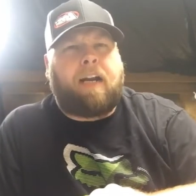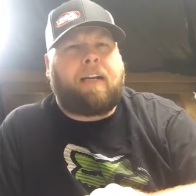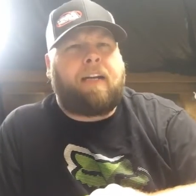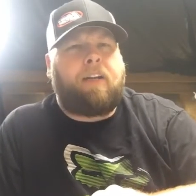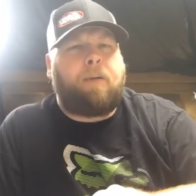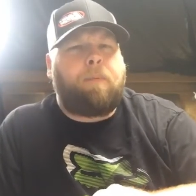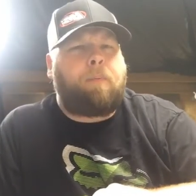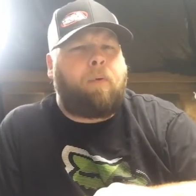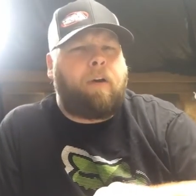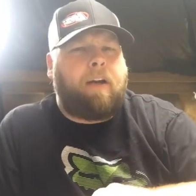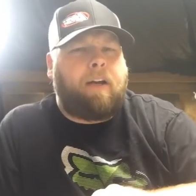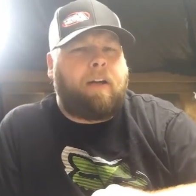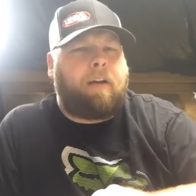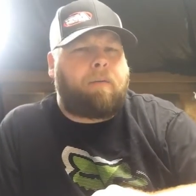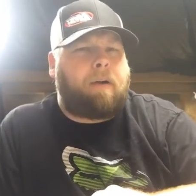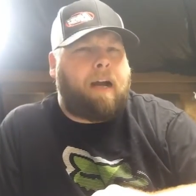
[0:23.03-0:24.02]
to get you pointed
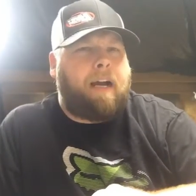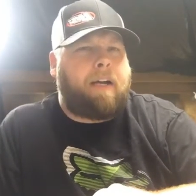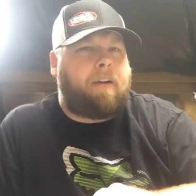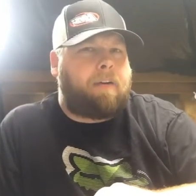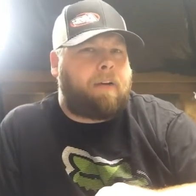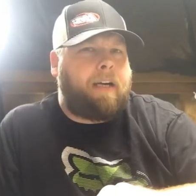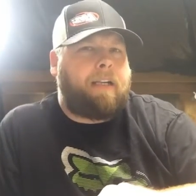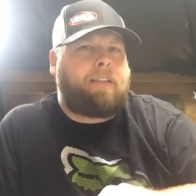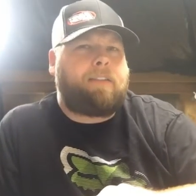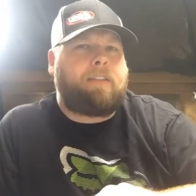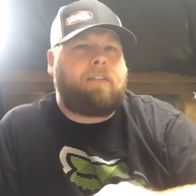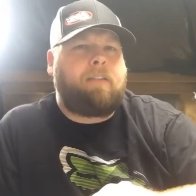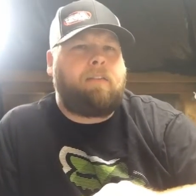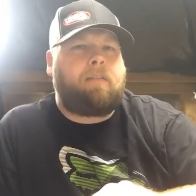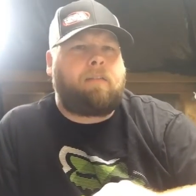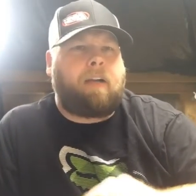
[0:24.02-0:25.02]
in the right
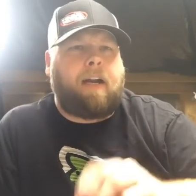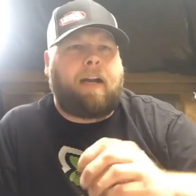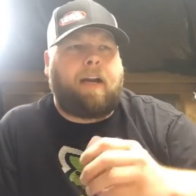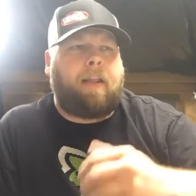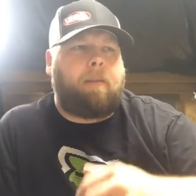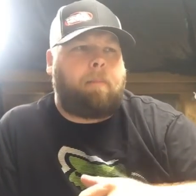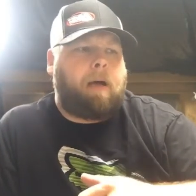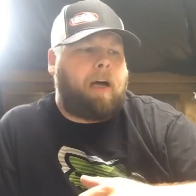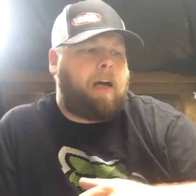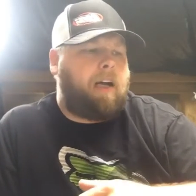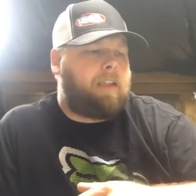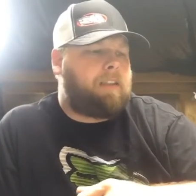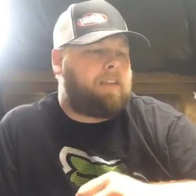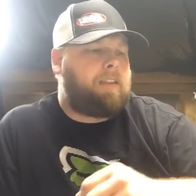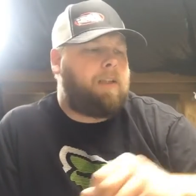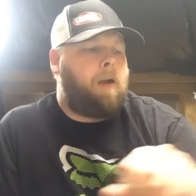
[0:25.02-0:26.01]
direction right out of the
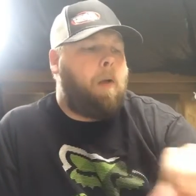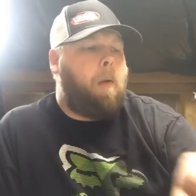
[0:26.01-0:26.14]
box.